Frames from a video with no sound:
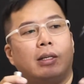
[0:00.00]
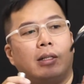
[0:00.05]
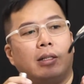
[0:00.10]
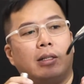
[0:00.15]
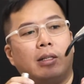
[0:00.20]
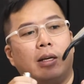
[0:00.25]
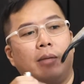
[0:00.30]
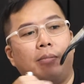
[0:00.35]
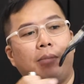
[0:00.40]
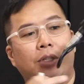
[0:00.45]

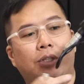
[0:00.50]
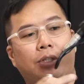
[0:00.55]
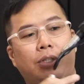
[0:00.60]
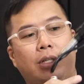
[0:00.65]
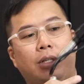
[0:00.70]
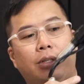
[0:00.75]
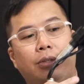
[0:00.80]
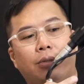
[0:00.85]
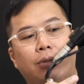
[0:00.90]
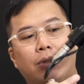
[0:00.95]
then make
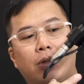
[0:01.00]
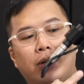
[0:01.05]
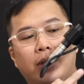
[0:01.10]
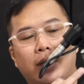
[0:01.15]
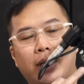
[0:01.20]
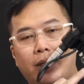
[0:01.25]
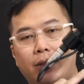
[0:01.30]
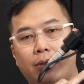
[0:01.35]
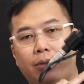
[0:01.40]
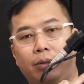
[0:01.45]
sure you
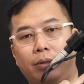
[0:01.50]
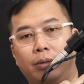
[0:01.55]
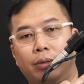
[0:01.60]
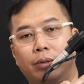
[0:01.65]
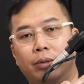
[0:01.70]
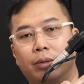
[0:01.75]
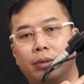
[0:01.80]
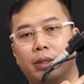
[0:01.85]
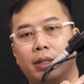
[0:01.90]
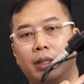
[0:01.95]
connect
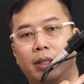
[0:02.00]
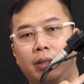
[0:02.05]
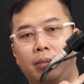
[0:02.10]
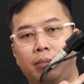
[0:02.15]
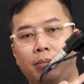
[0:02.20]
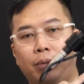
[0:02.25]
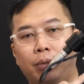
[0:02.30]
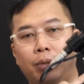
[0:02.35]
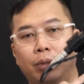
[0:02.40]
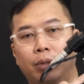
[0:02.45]
to
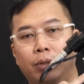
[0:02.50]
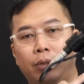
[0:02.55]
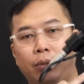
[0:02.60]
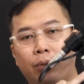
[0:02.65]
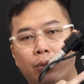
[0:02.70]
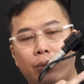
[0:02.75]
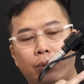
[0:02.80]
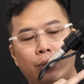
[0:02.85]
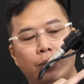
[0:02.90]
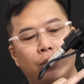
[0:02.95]
input
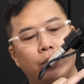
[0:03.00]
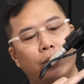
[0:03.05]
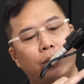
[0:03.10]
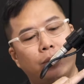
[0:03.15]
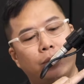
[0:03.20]
2.